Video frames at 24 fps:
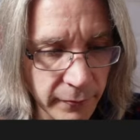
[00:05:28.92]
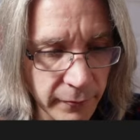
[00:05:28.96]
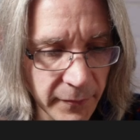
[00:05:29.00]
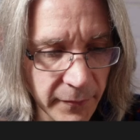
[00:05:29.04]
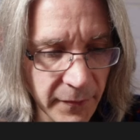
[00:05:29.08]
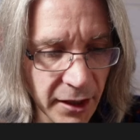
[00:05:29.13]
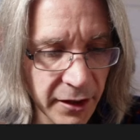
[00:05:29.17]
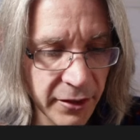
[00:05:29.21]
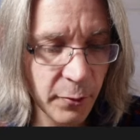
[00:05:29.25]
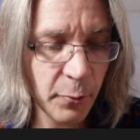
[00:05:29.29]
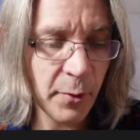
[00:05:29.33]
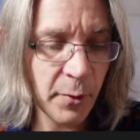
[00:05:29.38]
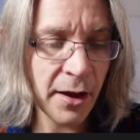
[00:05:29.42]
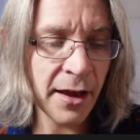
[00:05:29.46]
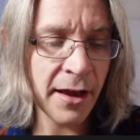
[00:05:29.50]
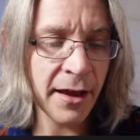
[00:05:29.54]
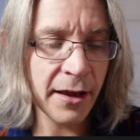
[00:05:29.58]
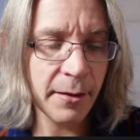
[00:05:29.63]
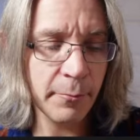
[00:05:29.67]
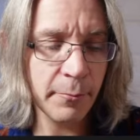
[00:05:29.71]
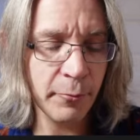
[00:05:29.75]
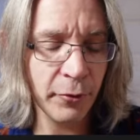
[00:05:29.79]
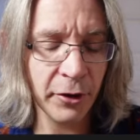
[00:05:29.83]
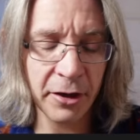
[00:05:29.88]
And the
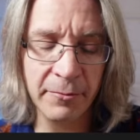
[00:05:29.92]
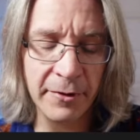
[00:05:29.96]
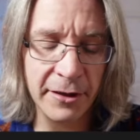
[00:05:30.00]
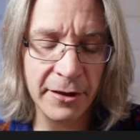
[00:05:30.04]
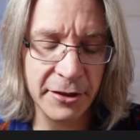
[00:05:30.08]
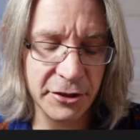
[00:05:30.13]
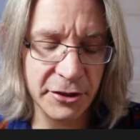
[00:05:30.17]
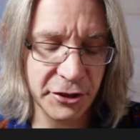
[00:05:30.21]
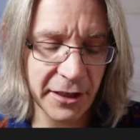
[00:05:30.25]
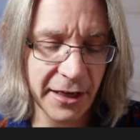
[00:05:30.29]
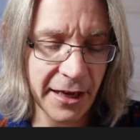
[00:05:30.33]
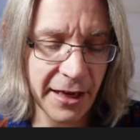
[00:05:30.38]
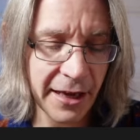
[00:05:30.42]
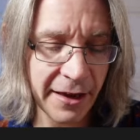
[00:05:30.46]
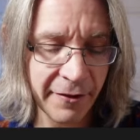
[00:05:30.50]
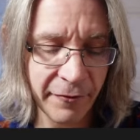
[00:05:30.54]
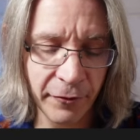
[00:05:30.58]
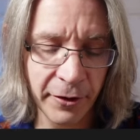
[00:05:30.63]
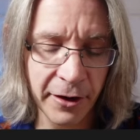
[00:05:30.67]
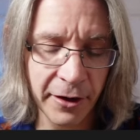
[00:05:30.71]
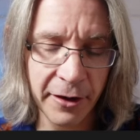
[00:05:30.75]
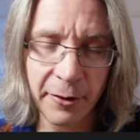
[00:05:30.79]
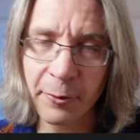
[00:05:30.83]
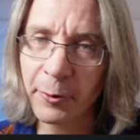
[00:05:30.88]
way pretty much
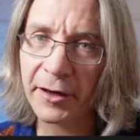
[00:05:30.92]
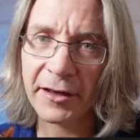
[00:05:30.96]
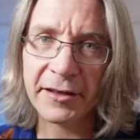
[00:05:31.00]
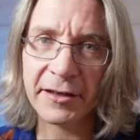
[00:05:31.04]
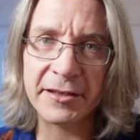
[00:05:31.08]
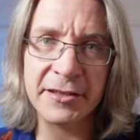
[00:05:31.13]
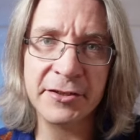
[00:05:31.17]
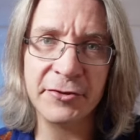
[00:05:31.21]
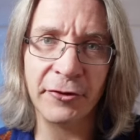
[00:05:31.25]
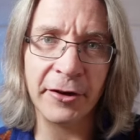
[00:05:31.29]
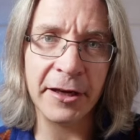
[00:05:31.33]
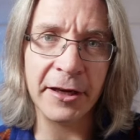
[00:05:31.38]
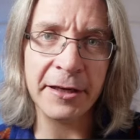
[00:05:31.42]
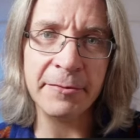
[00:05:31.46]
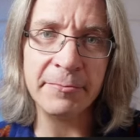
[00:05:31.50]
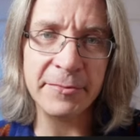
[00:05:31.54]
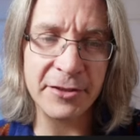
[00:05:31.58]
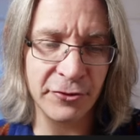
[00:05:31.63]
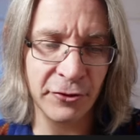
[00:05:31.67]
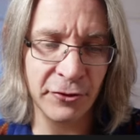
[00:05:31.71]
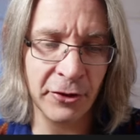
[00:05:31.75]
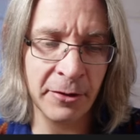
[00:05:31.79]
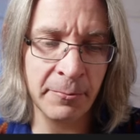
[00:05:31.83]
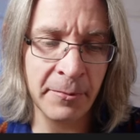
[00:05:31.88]
every quick
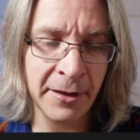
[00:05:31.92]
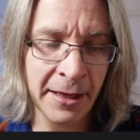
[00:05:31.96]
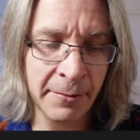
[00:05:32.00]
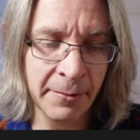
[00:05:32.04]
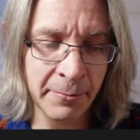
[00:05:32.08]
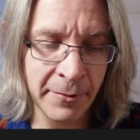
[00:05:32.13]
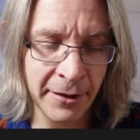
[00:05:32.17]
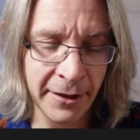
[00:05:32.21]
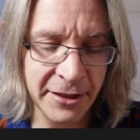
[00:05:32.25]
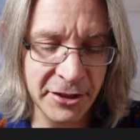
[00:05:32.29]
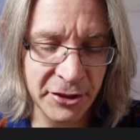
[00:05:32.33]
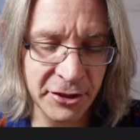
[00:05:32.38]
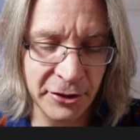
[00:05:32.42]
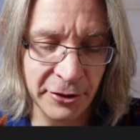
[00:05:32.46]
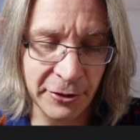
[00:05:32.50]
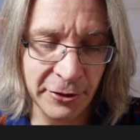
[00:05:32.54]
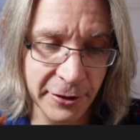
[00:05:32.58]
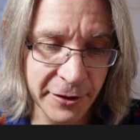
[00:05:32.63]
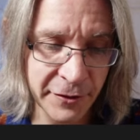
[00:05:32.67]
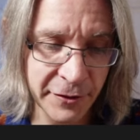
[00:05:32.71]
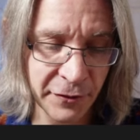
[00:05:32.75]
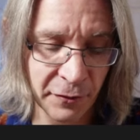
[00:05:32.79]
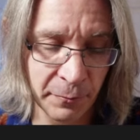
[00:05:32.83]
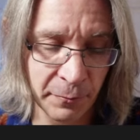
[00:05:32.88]
streaming application
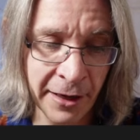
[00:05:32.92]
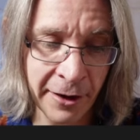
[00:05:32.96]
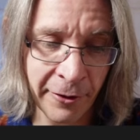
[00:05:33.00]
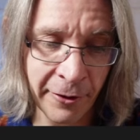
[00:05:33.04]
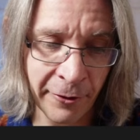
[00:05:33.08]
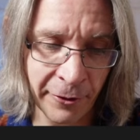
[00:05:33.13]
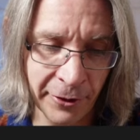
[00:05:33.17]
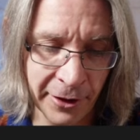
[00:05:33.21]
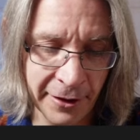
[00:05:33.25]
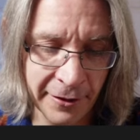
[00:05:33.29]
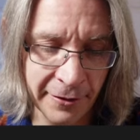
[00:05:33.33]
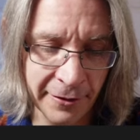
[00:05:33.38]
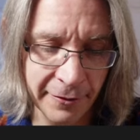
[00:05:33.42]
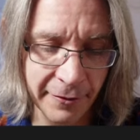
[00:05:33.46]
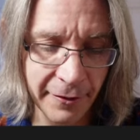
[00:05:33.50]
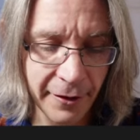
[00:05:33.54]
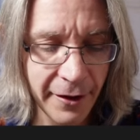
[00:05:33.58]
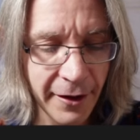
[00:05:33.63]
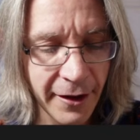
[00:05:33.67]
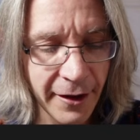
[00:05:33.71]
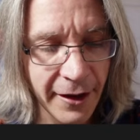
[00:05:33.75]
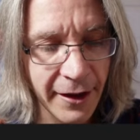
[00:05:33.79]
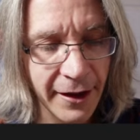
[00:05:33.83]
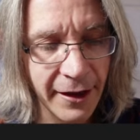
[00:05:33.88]
looks from here on in
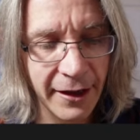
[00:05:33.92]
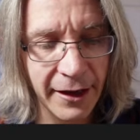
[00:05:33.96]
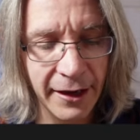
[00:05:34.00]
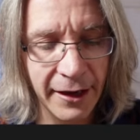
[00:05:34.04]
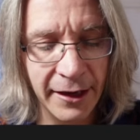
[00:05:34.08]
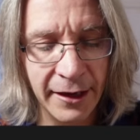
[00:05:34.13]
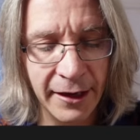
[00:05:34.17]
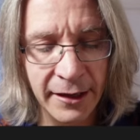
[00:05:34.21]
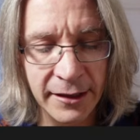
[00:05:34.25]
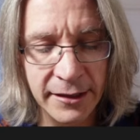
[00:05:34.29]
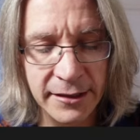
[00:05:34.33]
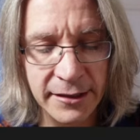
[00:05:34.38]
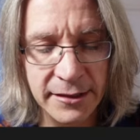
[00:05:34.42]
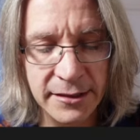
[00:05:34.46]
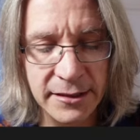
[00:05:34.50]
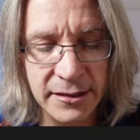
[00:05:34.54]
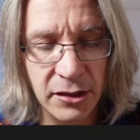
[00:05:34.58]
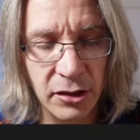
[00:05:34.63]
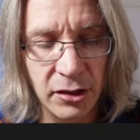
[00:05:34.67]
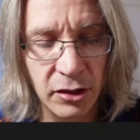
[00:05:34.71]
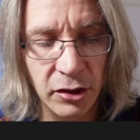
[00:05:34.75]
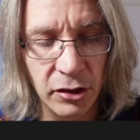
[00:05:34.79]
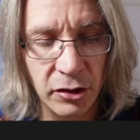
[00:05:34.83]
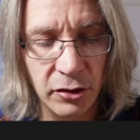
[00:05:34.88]
is
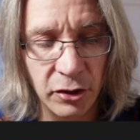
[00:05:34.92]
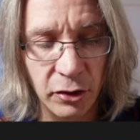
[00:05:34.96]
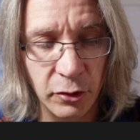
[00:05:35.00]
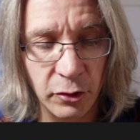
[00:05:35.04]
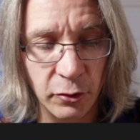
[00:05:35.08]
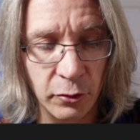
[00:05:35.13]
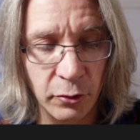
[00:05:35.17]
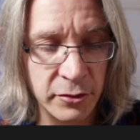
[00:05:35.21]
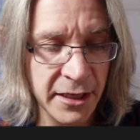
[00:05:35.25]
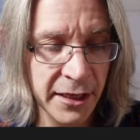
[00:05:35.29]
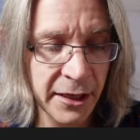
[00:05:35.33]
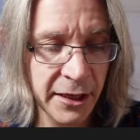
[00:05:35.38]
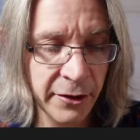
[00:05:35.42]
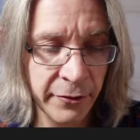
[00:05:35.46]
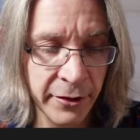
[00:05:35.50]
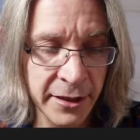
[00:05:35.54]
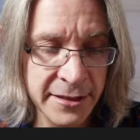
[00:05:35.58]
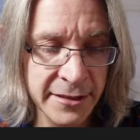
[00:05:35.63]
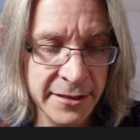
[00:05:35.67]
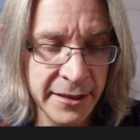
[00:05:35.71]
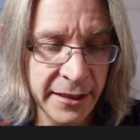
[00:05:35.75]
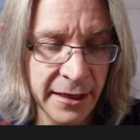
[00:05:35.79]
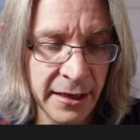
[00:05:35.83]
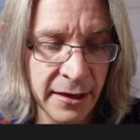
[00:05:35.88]
you take your
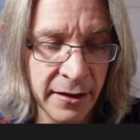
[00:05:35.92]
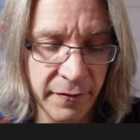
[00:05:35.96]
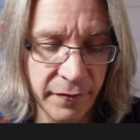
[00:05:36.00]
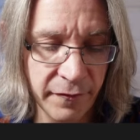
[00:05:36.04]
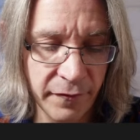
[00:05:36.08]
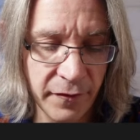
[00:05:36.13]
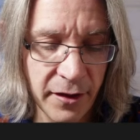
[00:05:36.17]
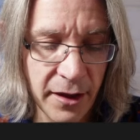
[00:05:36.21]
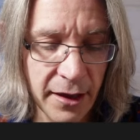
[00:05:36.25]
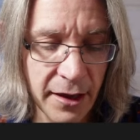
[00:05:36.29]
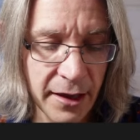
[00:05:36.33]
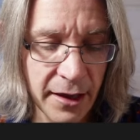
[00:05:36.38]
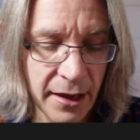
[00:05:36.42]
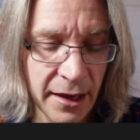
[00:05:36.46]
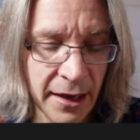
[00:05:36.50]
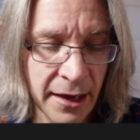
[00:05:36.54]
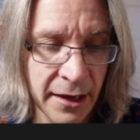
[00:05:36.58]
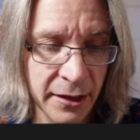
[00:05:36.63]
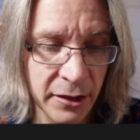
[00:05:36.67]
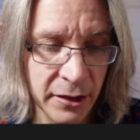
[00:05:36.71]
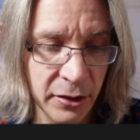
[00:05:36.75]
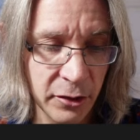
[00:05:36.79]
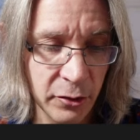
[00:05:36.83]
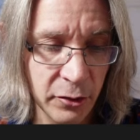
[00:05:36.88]
SDF
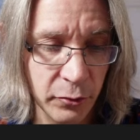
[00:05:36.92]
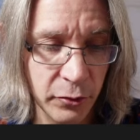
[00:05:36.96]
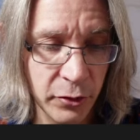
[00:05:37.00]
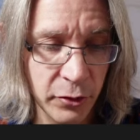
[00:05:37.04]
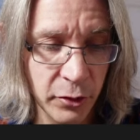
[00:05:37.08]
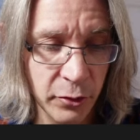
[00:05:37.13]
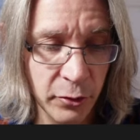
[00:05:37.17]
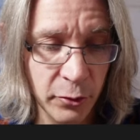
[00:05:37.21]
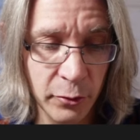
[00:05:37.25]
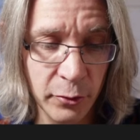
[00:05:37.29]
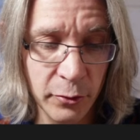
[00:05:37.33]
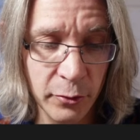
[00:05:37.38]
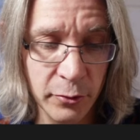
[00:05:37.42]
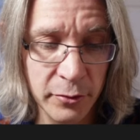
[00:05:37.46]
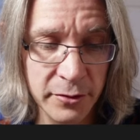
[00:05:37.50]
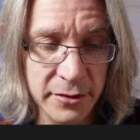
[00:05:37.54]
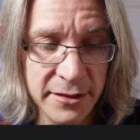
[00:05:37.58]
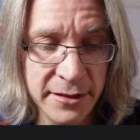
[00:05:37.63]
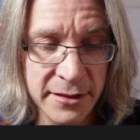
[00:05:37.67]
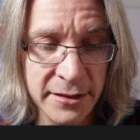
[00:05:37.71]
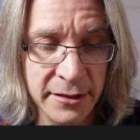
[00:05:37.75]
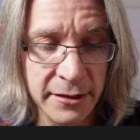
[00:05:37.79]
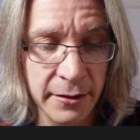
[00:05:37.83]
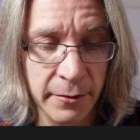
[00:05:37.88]
and you do
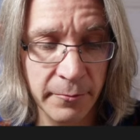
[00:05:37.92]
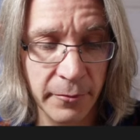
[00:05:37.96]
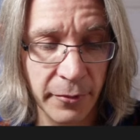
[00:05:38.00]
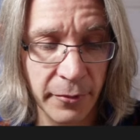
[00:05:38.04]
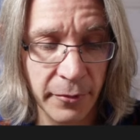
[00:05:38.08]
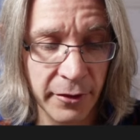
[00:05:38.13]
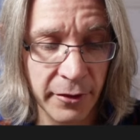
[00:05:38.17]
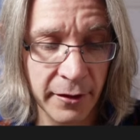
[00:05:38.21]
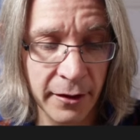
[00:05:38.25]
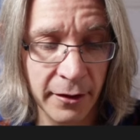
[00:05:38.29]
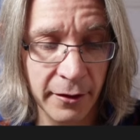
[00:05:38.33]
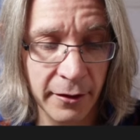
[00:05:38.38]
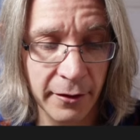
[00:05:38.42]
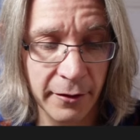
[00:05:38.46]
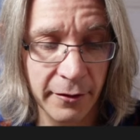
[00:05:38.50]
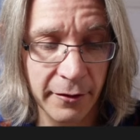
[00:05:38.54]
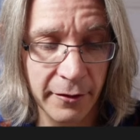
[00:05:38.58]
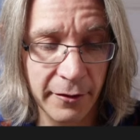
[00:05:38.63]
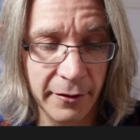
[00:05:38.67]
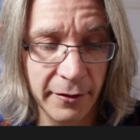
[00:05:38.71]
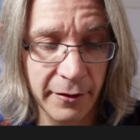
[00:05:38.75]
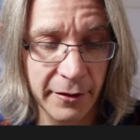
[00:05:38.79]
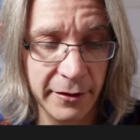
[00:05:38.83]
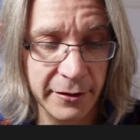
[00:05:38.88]
something
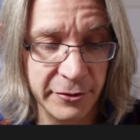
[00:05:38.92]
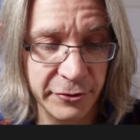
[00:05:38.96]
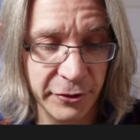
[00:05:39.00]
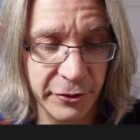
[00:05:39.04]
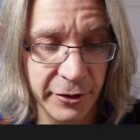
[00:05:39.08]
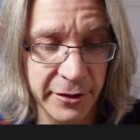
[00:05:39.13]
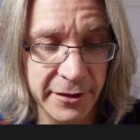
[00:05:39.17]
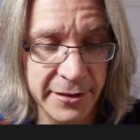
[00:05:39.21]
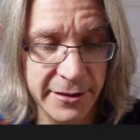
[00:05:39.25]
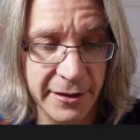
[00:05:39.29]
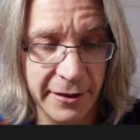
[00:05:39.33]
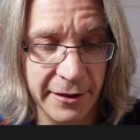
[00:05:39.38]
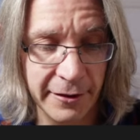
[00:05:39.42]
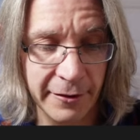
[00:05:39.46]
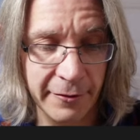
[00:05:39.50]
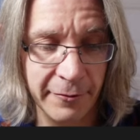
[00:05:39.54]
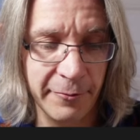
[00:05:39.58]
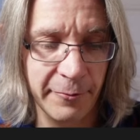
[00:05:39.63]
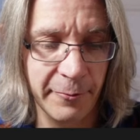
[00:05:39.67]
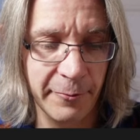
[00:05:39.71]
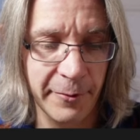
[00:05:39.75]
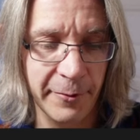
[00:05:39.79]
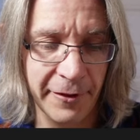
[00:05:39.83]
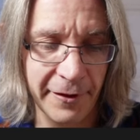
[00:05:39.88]
interesting
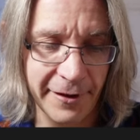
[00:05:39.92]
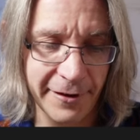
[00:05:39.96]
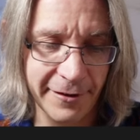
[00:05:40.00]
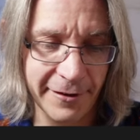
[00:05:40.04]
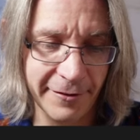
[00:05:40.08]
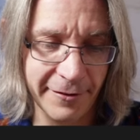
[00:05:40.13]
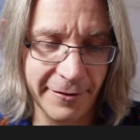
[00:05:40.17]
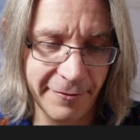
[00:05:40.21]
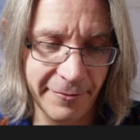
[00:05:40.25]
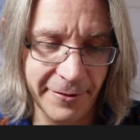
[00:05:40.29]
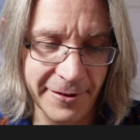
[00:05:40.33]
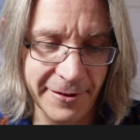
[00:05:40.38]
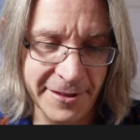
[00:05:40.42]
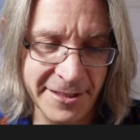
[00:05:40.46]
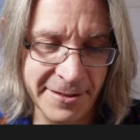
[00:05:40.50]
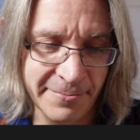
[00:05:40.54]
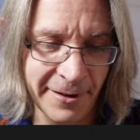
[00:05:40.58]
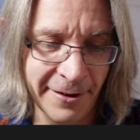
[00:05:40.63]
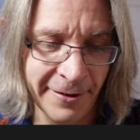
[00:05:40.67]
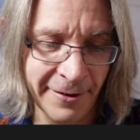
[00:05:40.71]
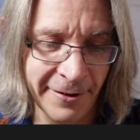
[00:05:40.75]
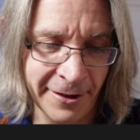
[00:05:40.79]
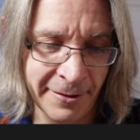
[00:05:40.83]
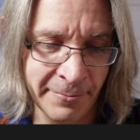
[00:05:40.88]
with it, with some
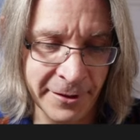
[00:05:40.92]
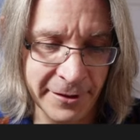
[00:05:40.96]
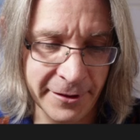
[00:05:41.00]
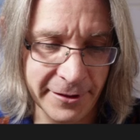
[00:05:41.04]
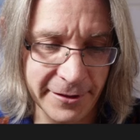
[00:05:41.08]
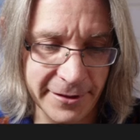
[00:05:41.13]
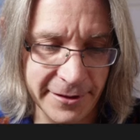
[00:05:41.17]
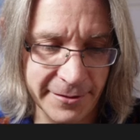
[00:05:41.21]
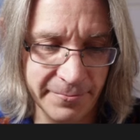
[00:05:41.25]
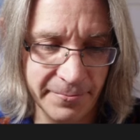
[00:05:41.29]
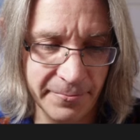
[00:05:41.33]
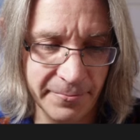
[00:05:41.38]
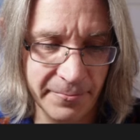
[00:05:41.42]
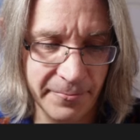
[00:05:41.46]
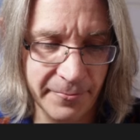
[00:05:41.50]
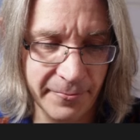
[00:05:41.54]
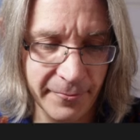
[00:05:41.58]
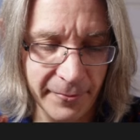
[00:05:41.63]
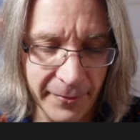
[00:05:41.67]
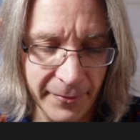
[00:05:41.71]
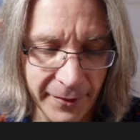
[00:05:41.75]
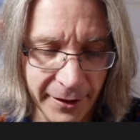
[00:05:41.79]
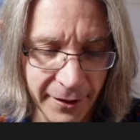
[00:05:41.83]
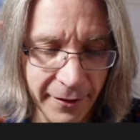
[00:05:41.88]
arguments.
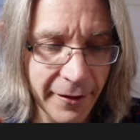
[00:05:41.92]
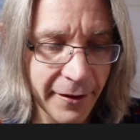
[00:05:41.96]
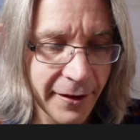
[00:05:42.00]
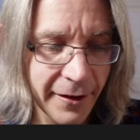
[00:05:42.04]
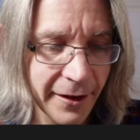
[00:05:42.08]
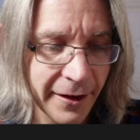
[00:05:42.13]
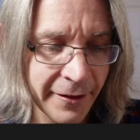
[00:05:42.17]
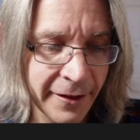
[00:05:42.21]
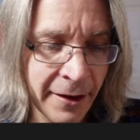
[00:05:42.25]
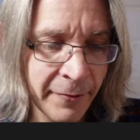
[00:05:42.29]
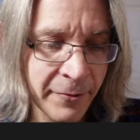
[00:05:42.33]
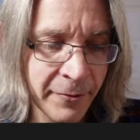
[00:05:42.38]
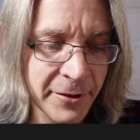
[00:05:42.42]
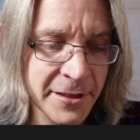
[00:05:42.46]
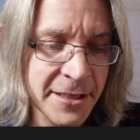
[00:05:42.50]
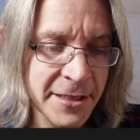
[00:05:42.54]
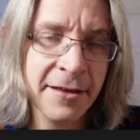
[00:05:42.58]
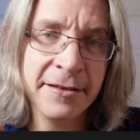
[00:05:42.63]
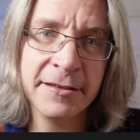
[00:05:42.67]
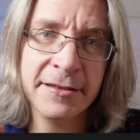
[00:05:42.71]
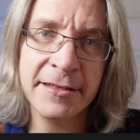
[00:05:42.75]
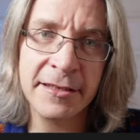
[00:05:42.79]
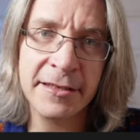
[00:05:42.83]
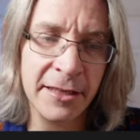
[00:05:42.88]
And that
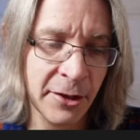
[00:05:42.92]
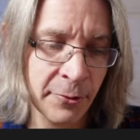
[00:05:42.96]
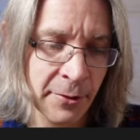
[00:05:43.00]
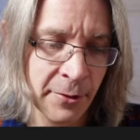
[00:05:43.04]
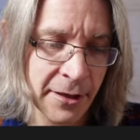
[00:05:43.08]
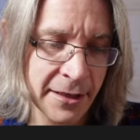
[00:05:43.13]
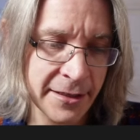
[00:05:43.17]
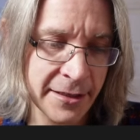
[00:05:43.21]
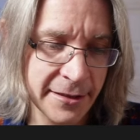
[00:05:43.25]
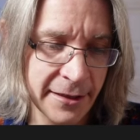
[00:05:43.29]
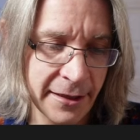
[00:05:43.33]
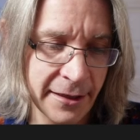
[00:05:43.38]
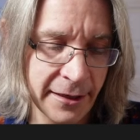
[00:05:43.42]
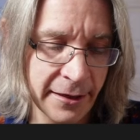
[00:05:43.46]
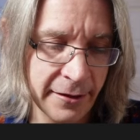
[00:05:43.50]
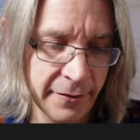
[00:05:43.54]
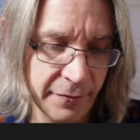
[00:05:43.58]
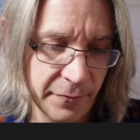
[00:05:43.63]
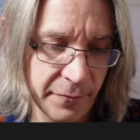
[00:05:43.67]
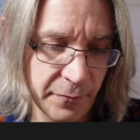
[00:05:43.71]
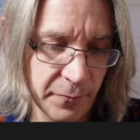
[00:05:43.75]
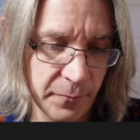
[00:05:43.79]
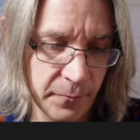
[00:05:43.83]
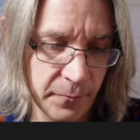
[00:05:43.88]
returns a new SDF.